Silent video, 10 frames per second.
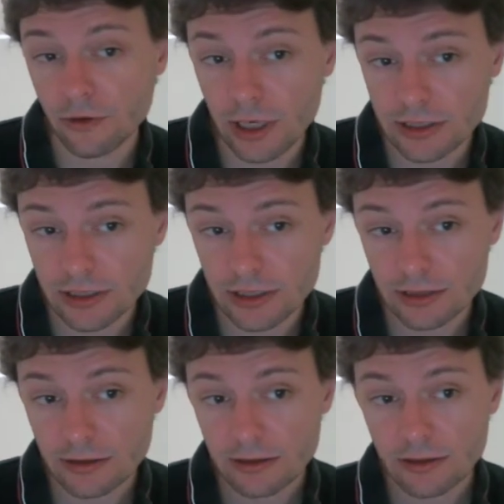
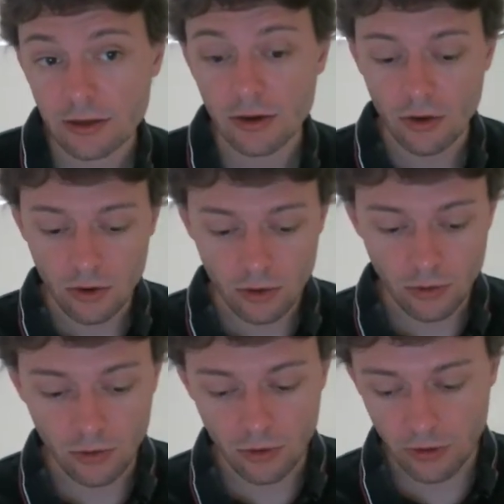question?
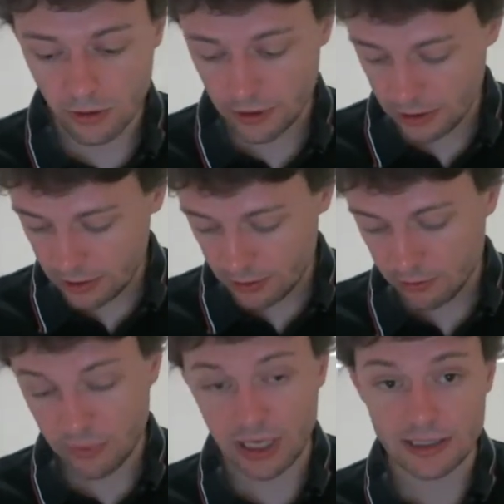Or
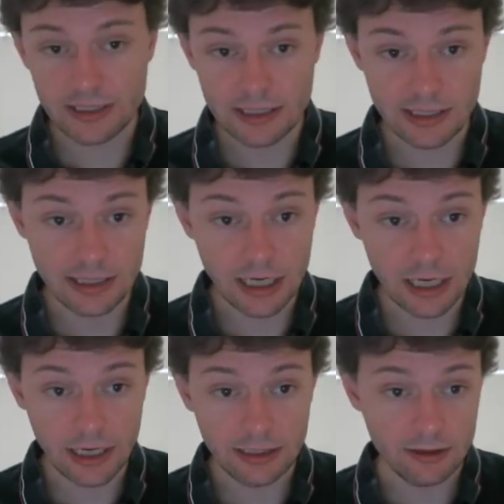page
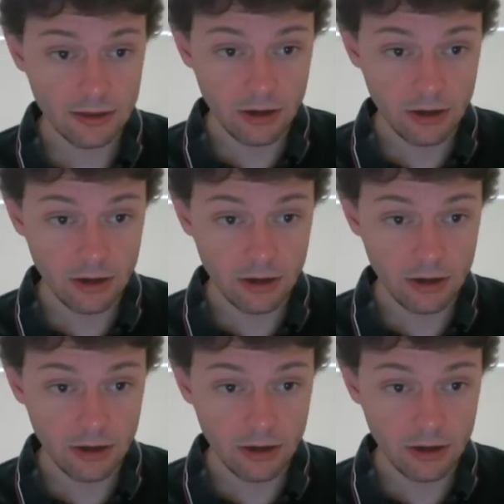69,